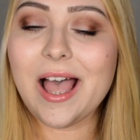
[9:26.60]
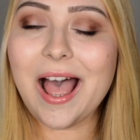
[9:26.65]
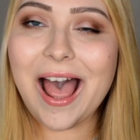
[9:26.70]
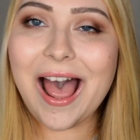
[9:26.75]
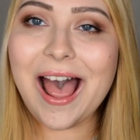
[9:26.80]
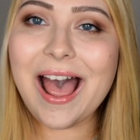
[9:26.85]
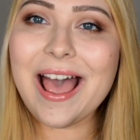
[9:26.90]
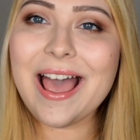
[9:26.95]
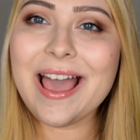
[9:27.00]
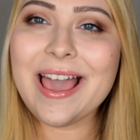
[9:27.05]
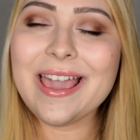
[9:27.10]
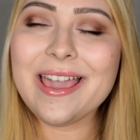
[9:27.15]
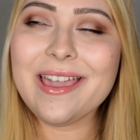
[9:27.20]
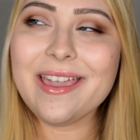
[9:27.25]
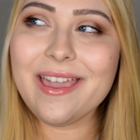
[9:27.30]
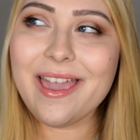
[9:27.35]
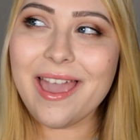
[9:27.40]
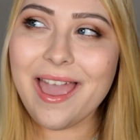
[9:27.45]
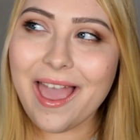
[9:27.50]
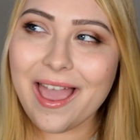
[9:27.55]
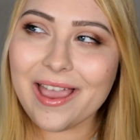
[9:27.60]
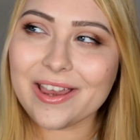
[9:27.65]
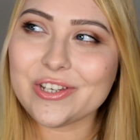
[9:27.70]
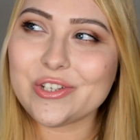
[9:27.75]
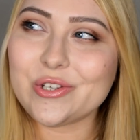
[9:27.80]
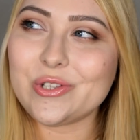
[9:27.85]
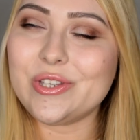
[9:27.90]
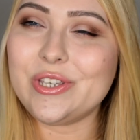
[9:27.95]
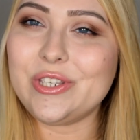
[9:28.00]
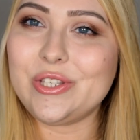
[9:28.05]
I
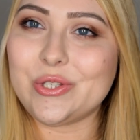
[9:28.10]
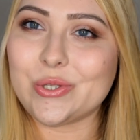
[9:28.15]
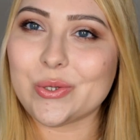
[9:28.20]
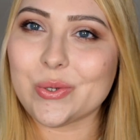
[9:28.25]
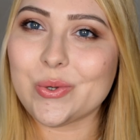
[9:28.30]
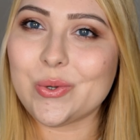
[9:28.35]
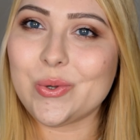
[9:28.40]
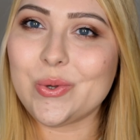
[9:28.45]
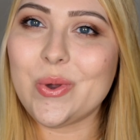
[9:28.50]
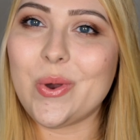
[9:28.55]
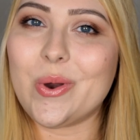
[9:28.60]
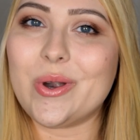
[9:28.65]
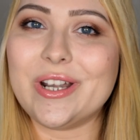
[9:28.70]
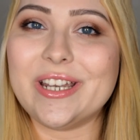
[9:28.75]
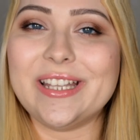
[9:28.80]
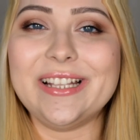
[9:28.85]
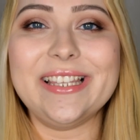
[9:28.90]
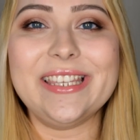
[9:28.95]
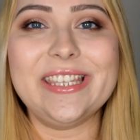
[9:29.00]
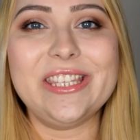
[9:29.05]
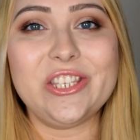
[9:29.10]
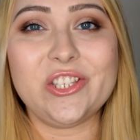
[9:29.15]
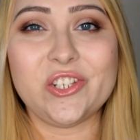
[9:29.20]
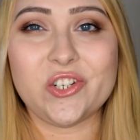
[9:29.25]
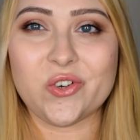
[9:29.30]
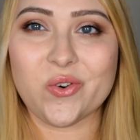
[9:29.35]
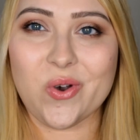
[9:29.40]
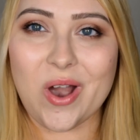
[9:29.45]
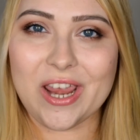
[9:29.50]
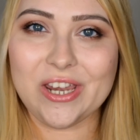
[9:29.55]
actually do, or at least
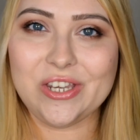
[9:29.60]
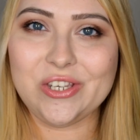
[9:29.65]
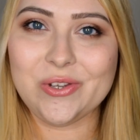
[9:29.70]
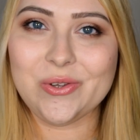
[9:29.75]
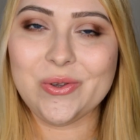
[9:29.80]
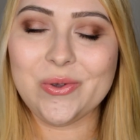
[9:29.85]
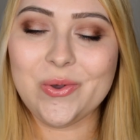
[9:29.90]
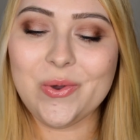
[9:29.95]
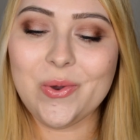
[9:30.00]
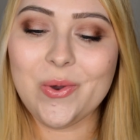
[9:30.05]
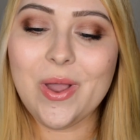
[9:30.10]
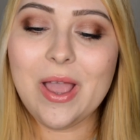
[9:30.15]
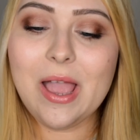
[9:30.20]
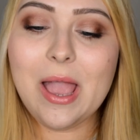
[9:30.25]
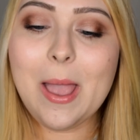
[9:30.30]
try to,